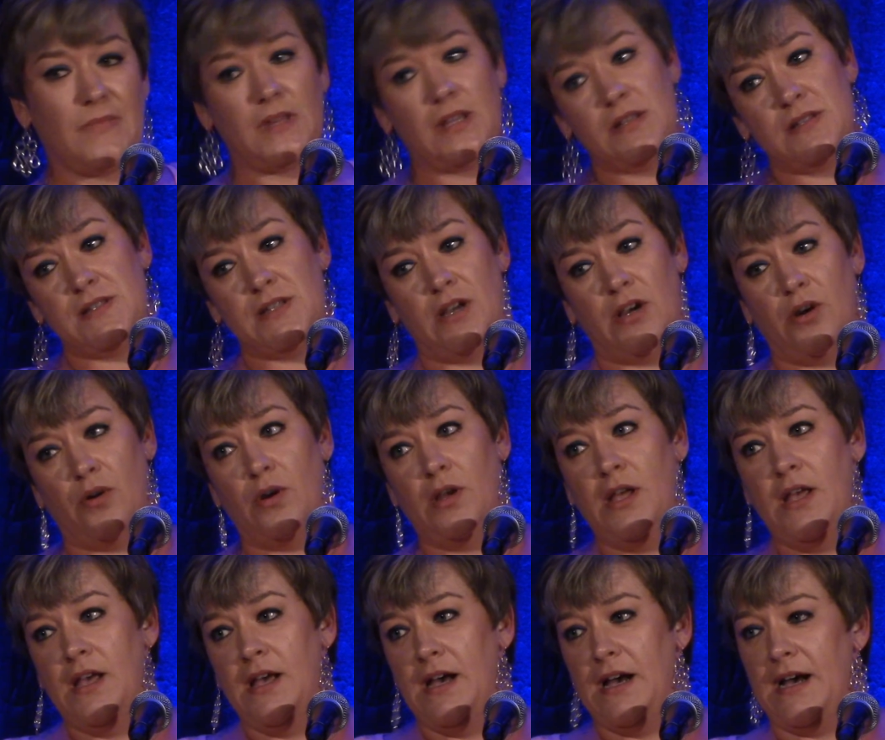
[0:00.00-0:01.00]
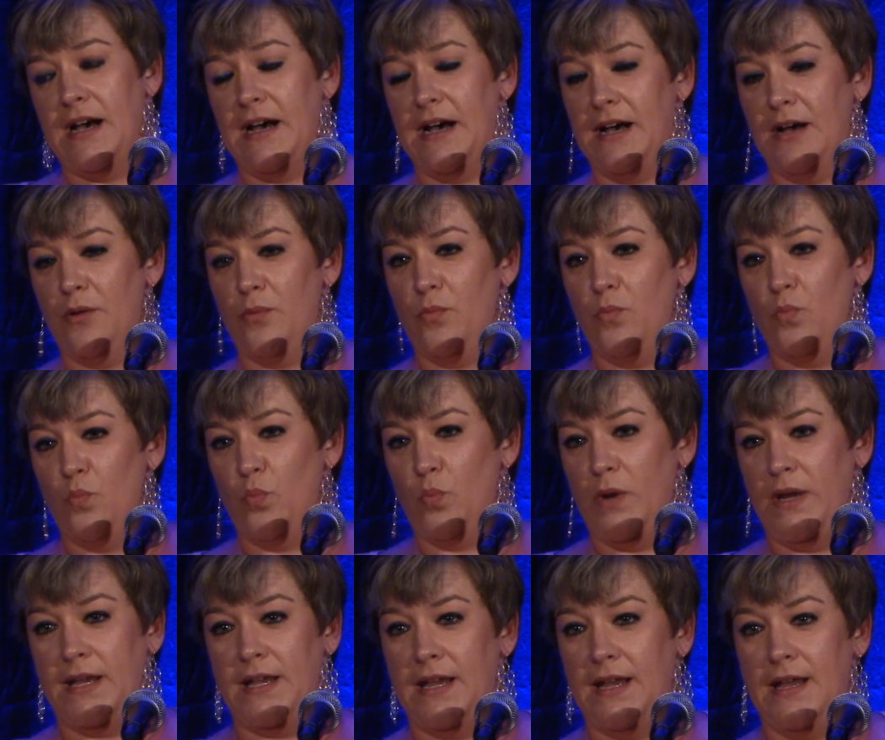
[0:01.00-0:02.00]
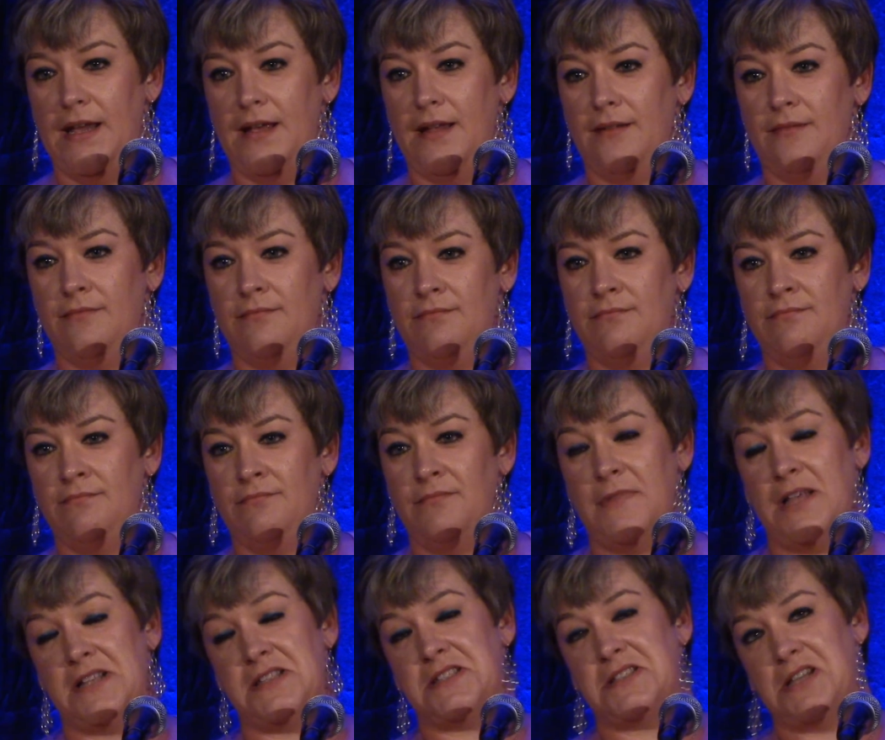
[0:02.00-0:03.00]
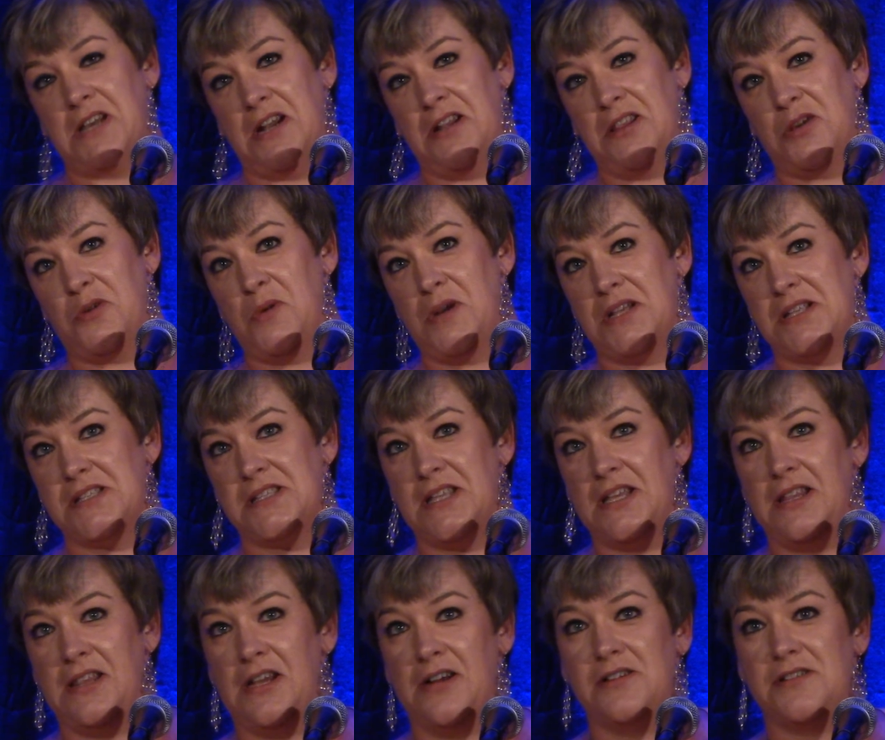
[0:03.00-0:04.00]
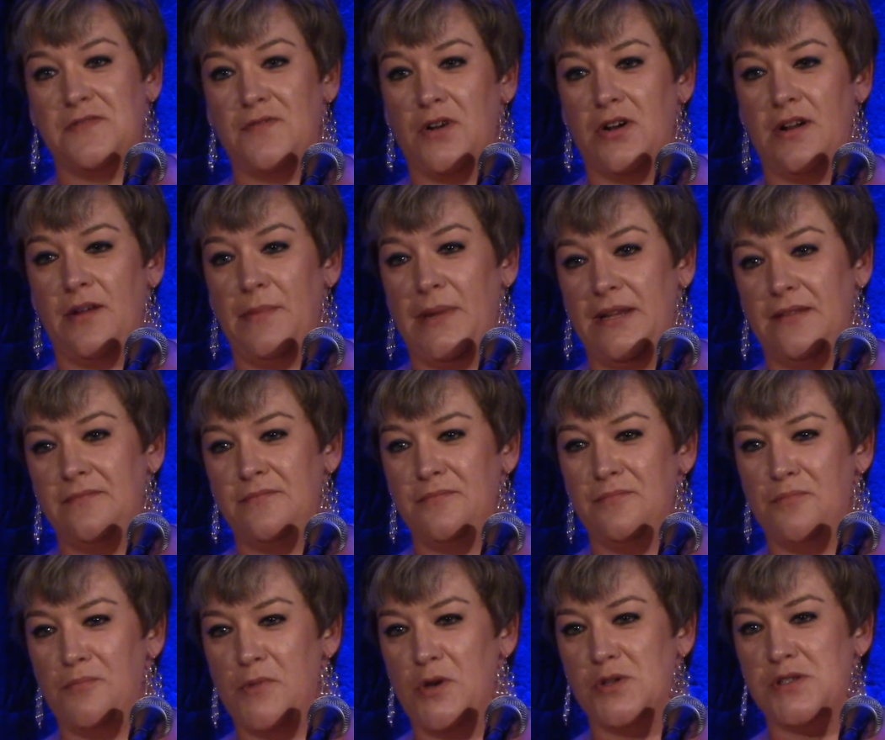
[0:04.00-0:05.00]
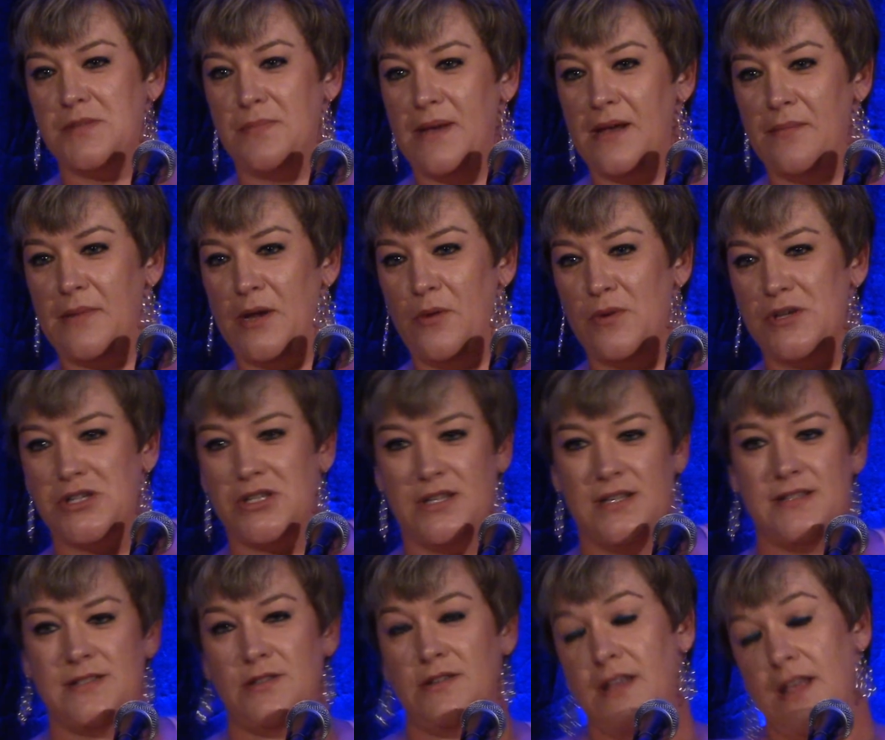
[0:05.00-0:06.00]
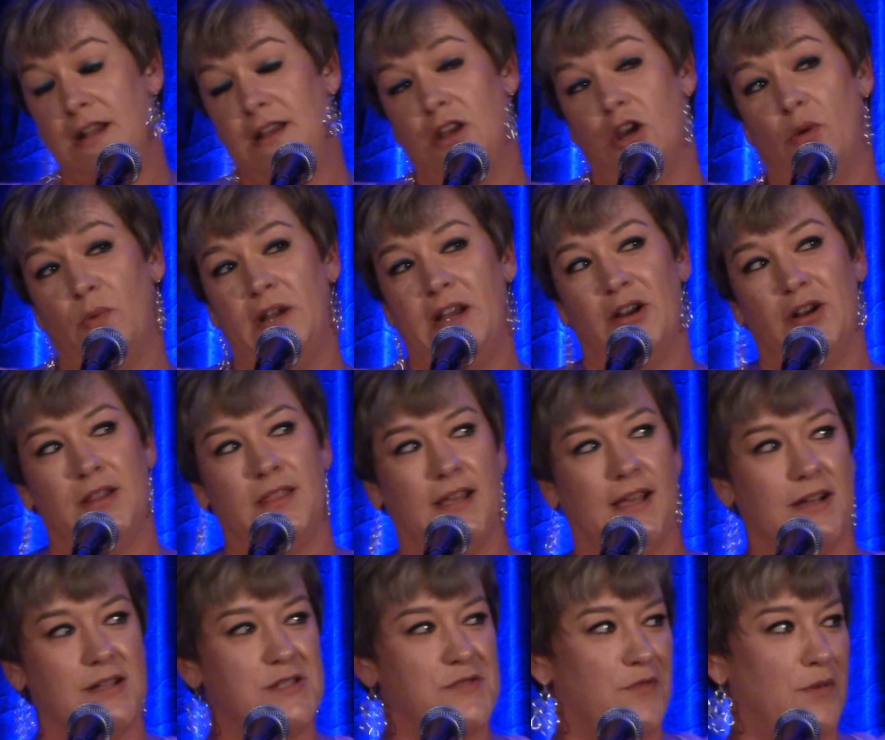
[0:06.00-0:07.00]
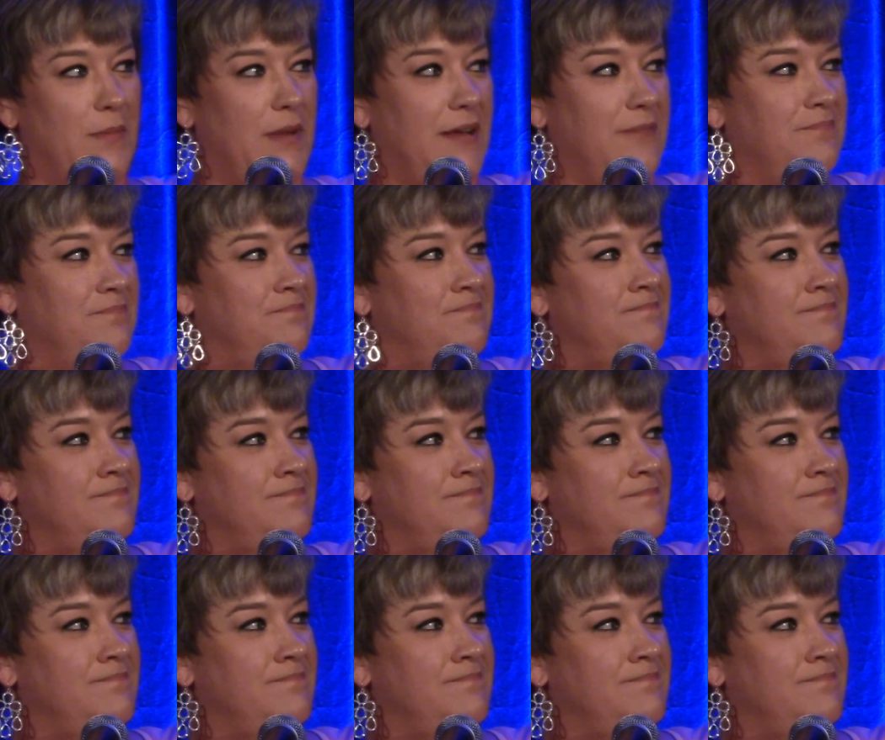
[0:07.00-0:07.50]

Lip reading: So that's kind of the quickest thing there as far, most about my wish list. And y'all want to hear anything else from me?